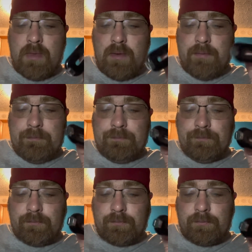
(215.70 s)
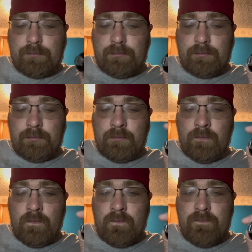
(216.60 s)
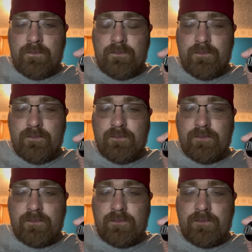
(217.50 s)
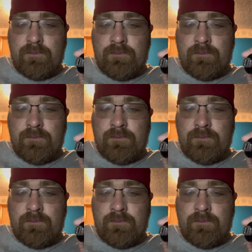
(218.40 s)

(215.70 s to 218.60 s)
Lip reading: No one is speaking in this clip.